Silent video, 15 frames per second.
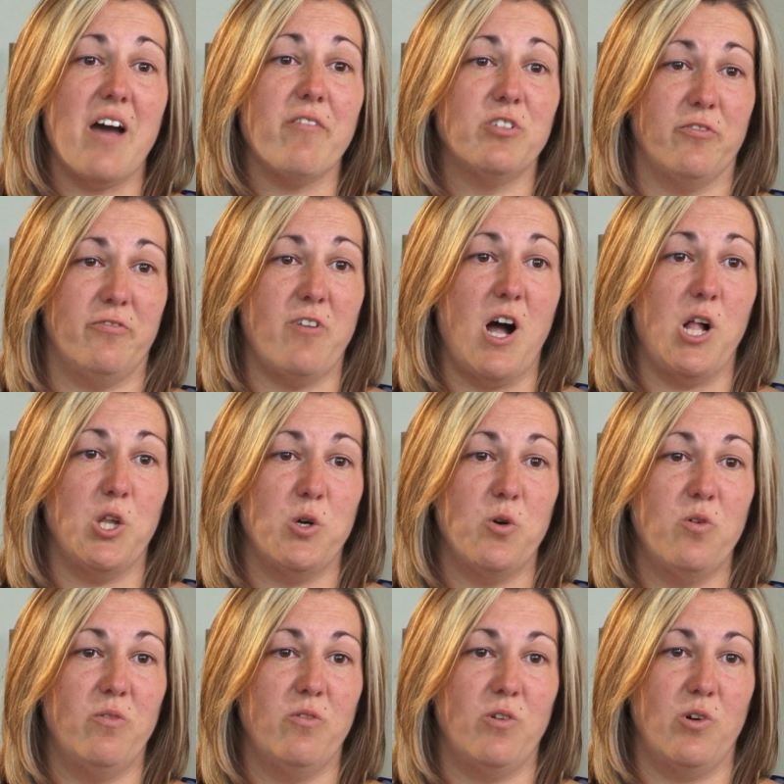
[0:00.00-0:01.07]
have to
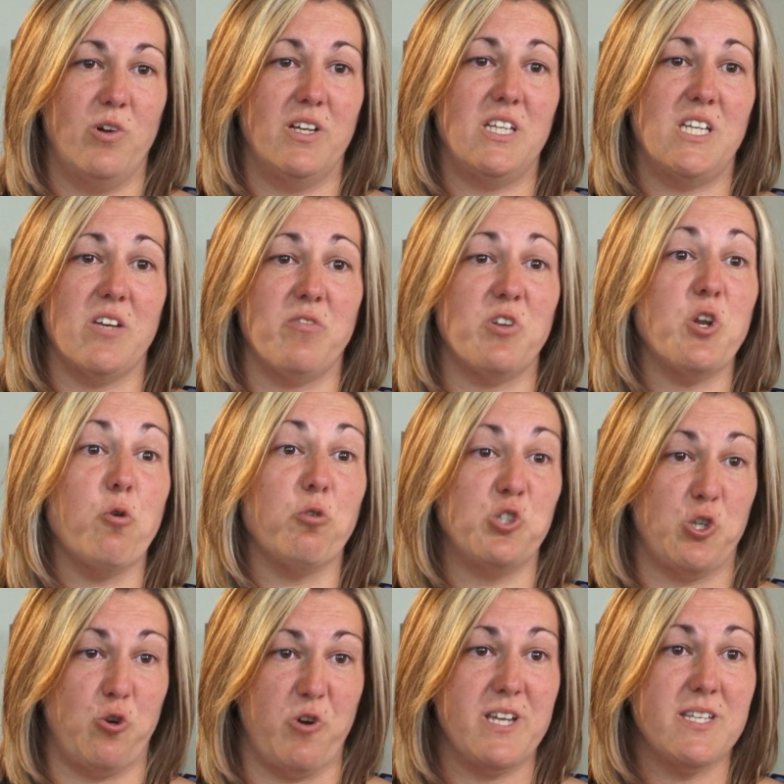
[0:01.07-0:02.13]
follow, given no
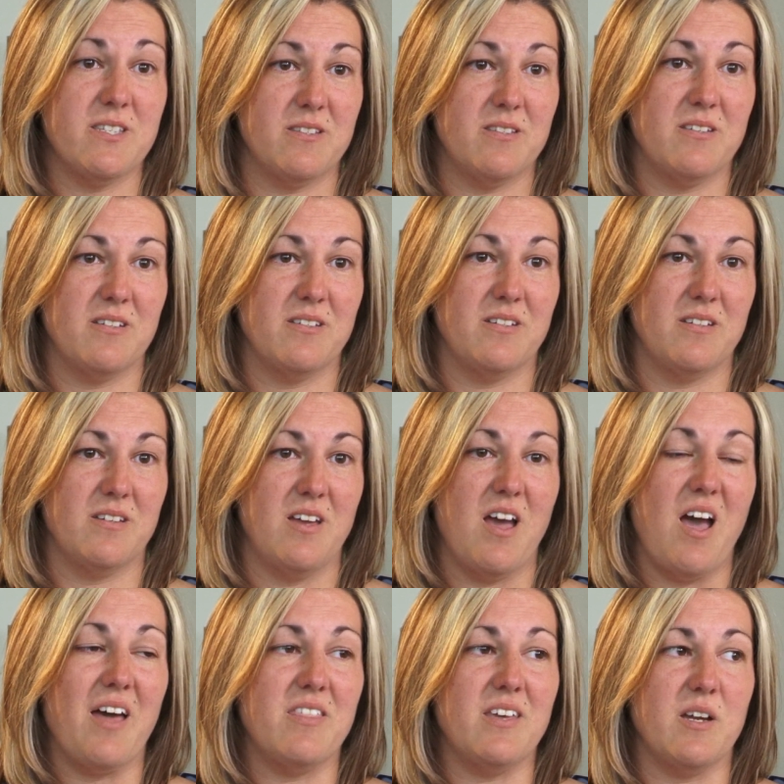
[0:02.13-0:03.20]
choice. I
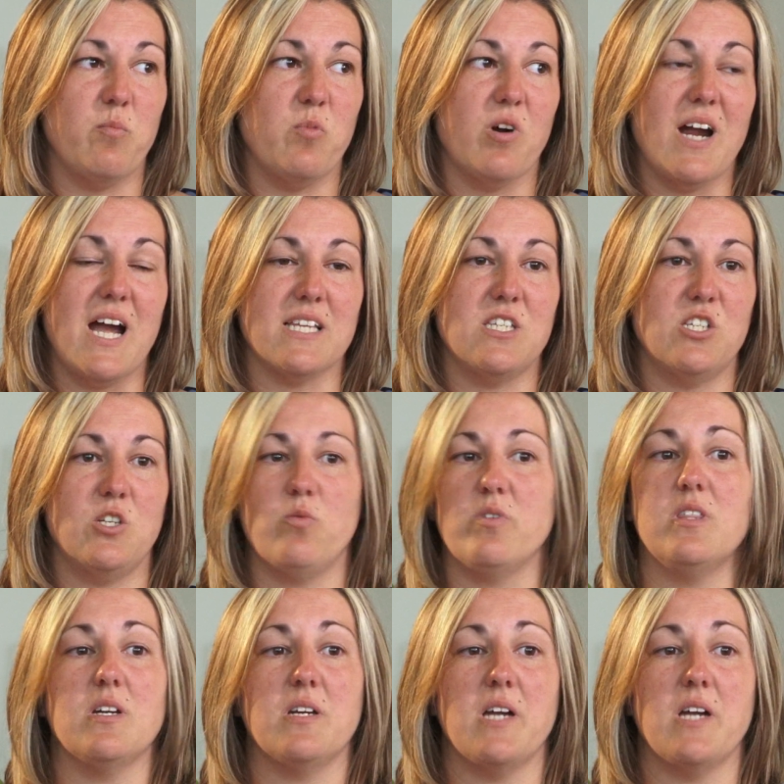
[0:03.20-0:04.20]
think it more has to do with the